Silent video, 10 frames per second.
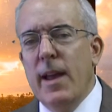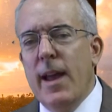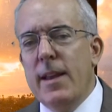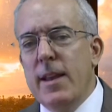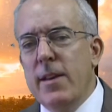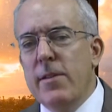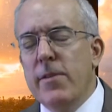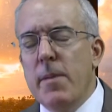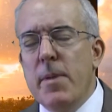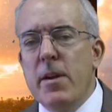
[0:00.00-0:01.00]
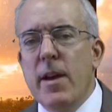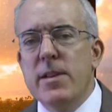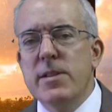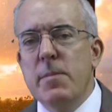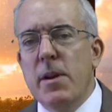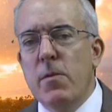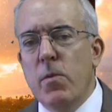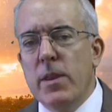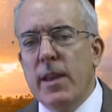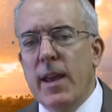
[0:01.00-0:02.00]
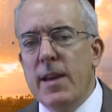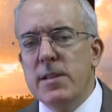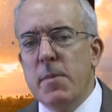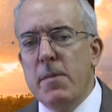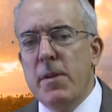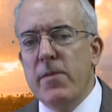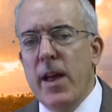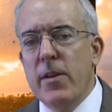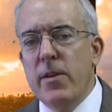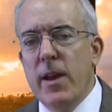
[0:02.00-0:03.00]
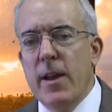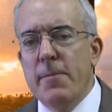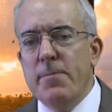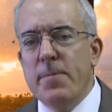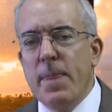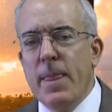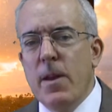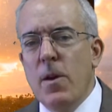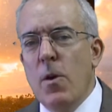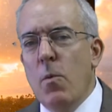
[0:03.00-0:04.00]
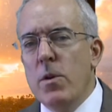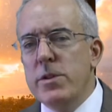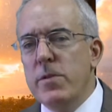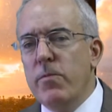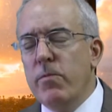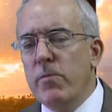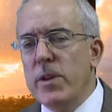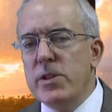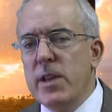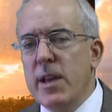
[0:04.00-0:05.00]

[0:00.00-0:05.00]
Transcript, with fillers: and give a better estimate of what the case may be valued at. Once you've reached the